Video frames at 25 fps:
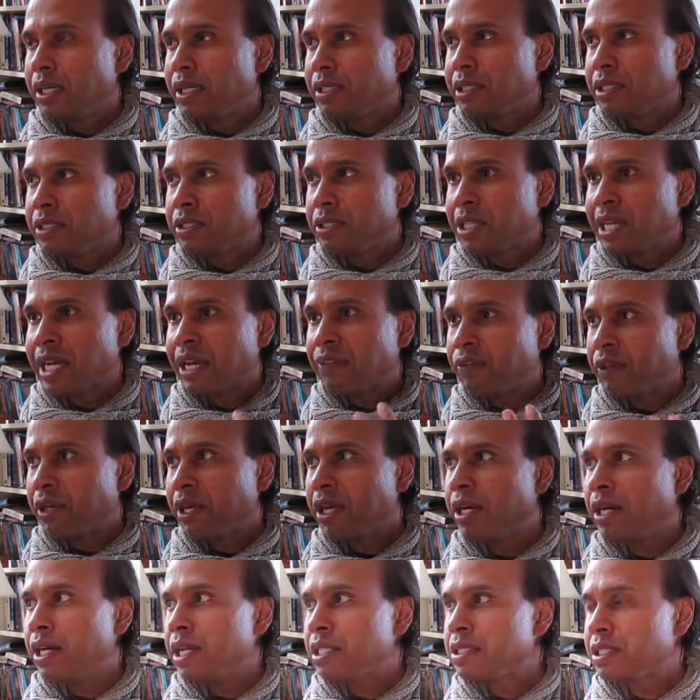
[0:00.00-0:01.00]
just to have the
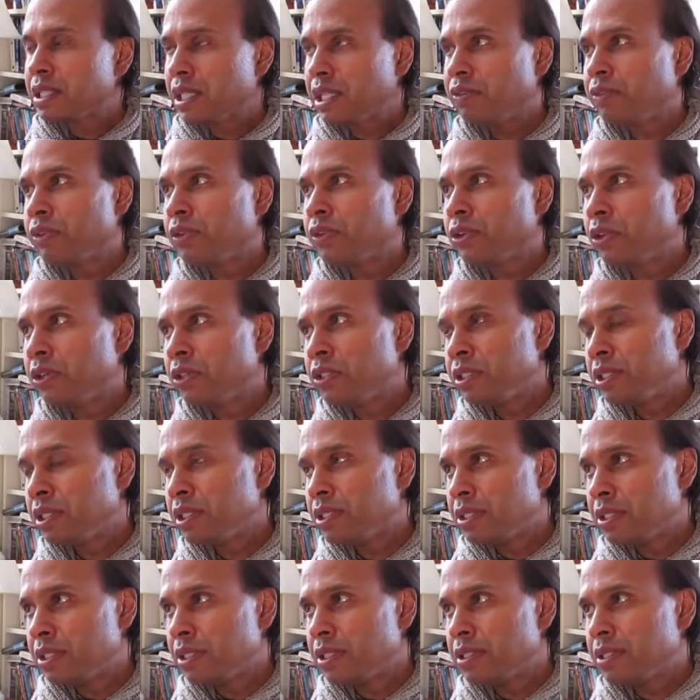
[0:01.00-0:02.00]
highest level of
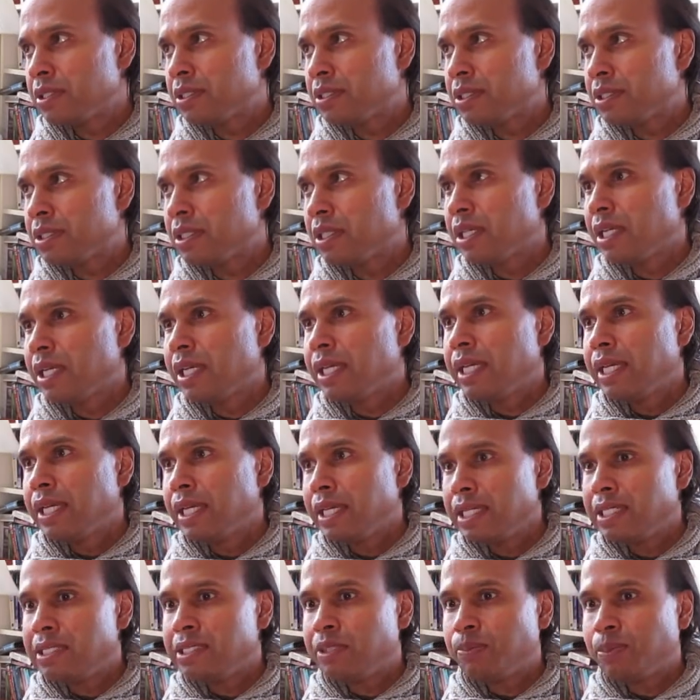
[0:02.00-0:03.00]
consciousness
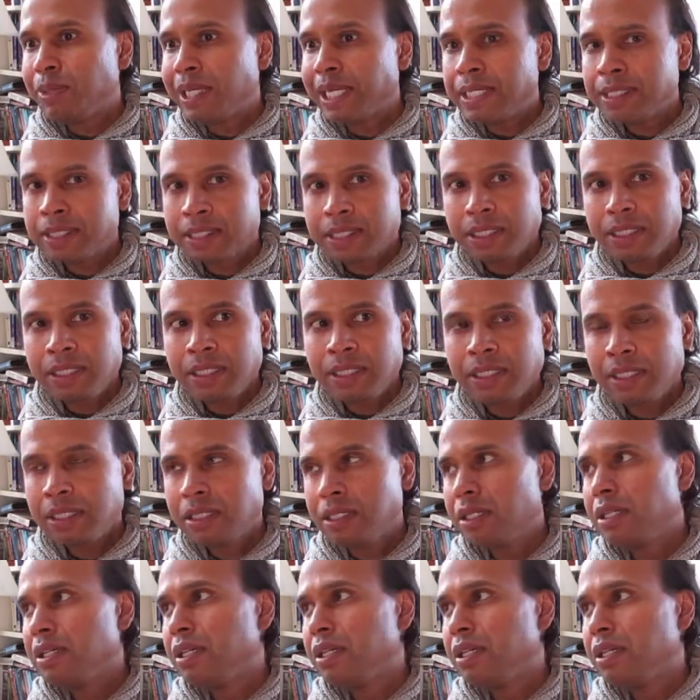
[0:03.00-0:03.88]
is a blessing.